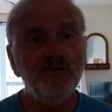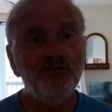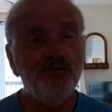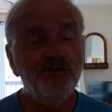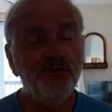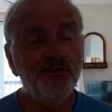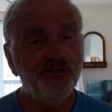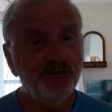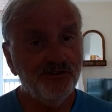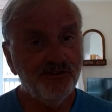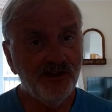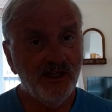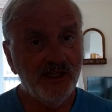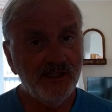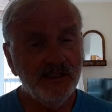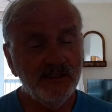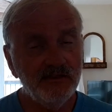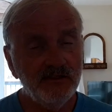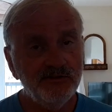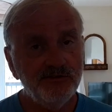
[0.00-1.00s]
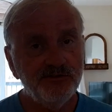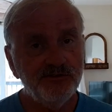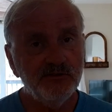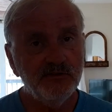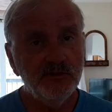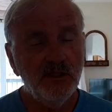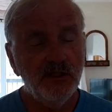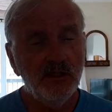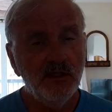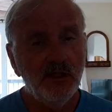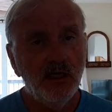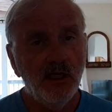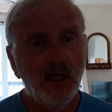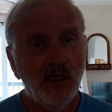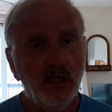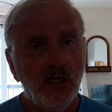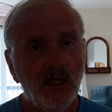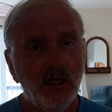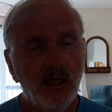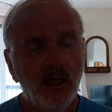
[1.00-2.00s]
the settings
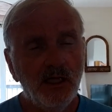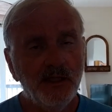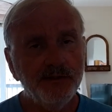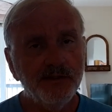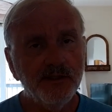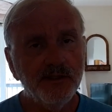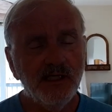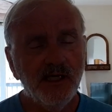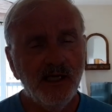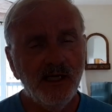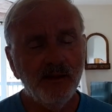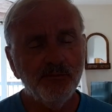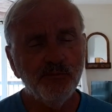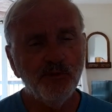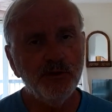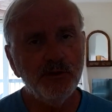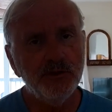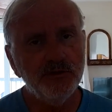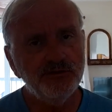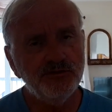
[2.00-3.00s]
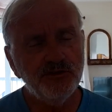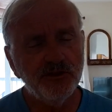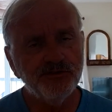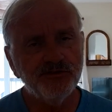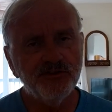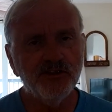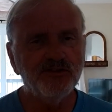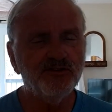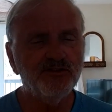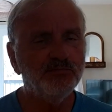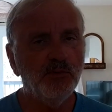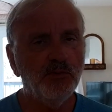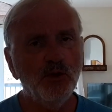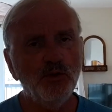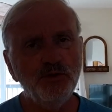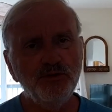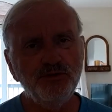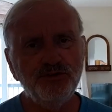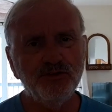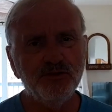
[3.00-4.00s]
on the camera and adjust
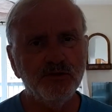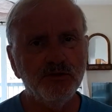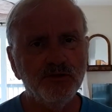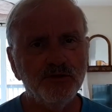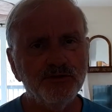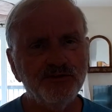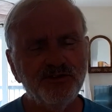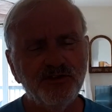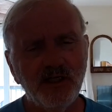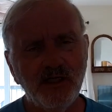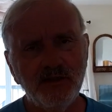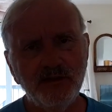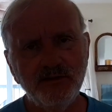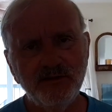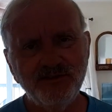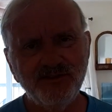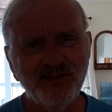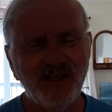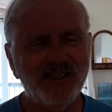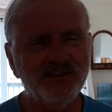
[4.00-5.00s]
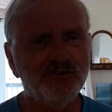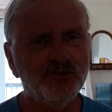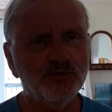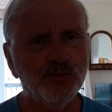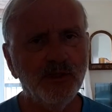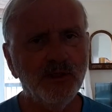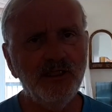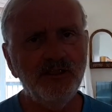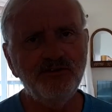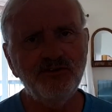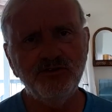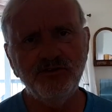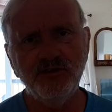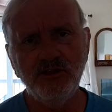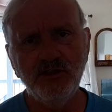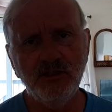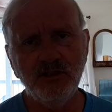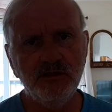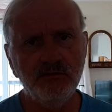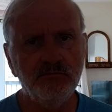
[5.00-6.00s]
exposure,
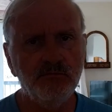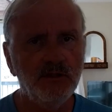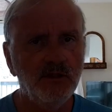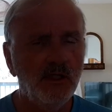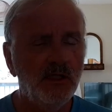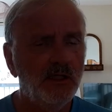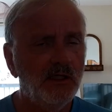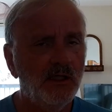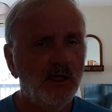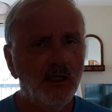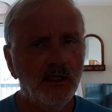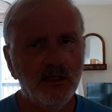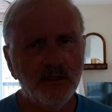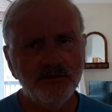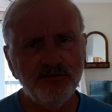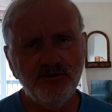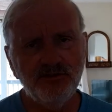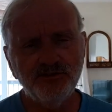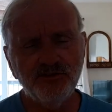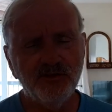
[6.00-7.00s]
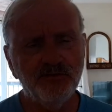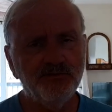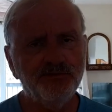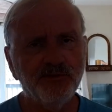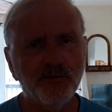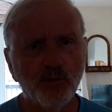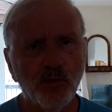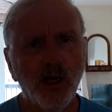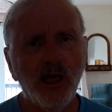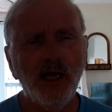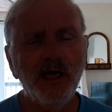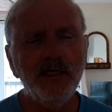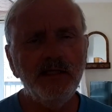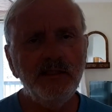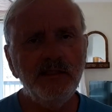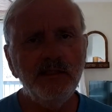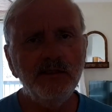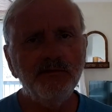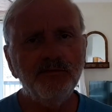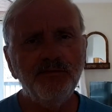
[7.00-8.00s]
saturation, just a
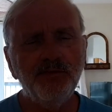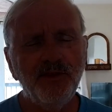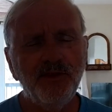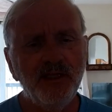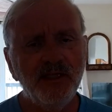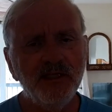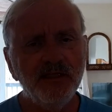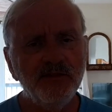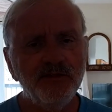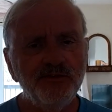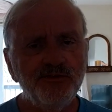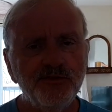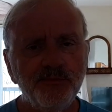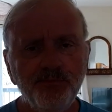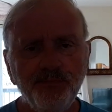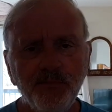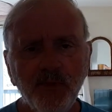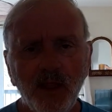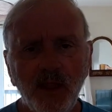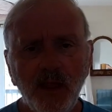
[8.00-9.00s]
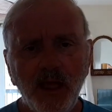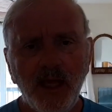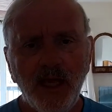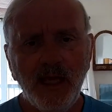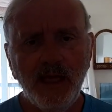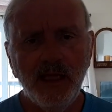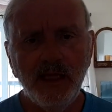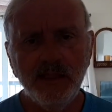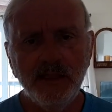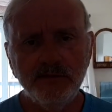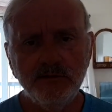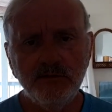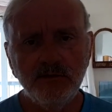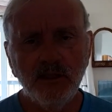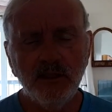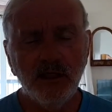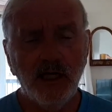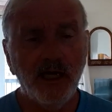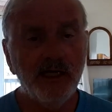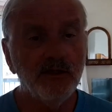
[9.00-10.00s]
variety of things. And
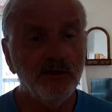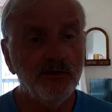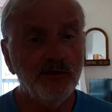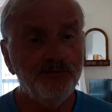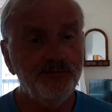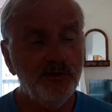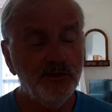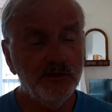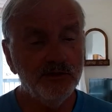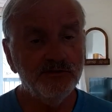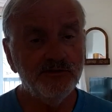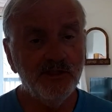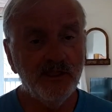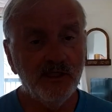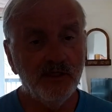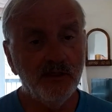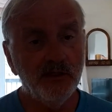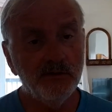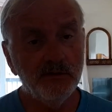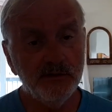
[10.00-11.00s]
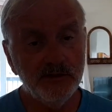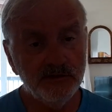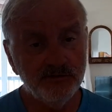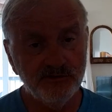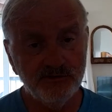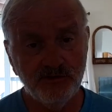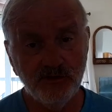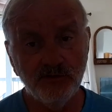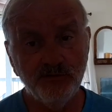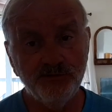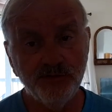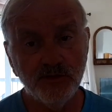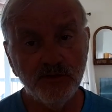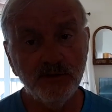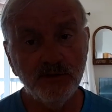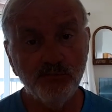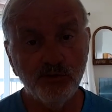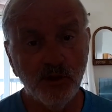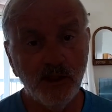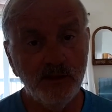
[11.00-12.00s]
I don't know if you could tell, it's still very
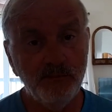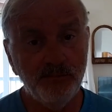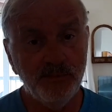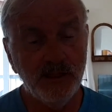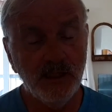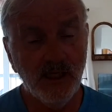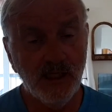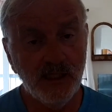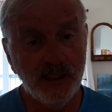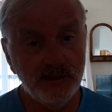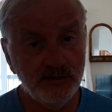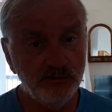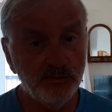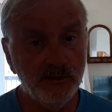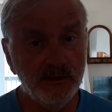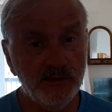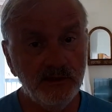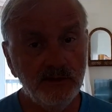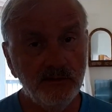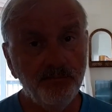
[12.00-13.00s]
bright behind me,